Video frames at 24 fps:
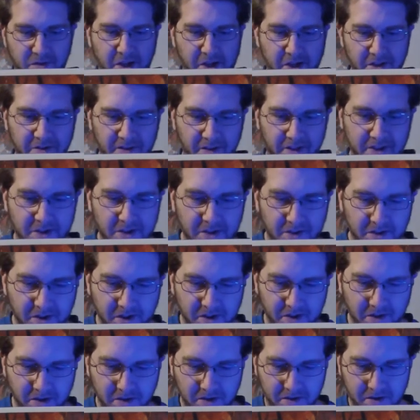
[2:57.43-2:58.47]
lastly,
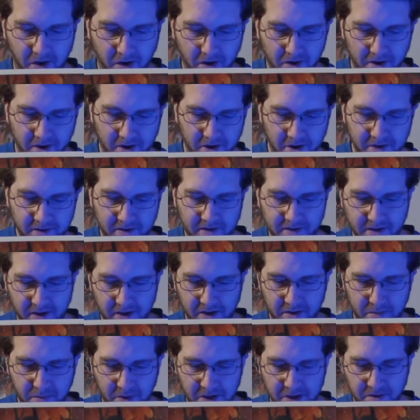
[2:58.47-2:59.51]
the Dark Knight's
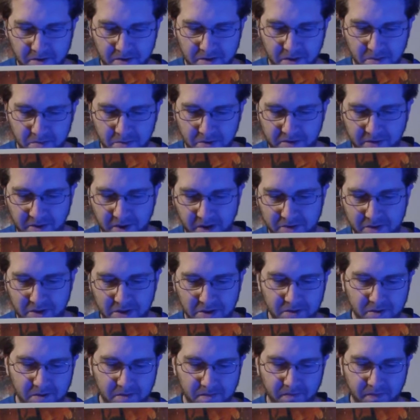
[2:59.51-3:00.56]
Death Metal number
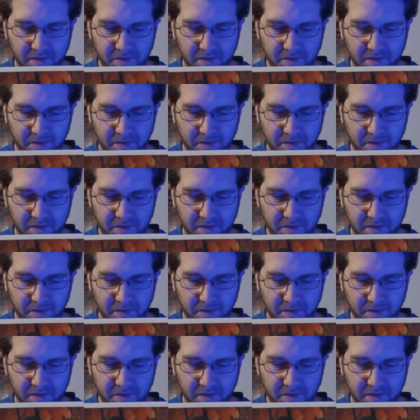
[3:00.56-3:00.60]
7.